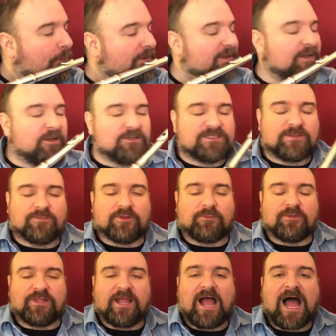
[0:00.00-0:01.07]
you know, something
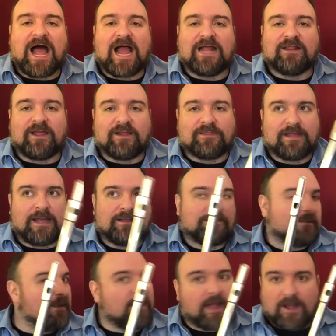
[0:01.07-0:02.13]
really high like that.
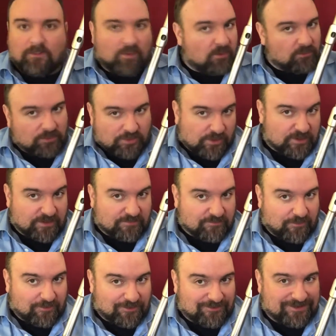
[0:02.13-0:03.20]
Not what we're looking
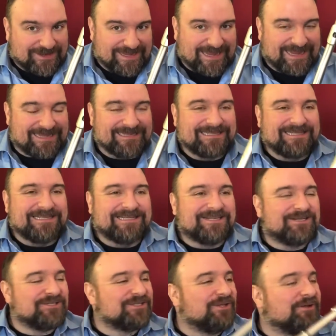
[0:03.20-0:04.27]
for, okay?
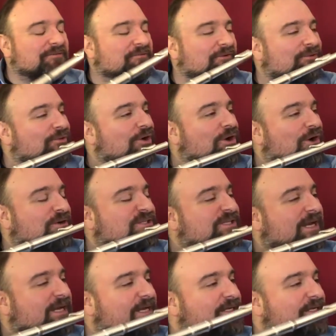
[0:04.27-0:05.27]
You're just looking for a long, steady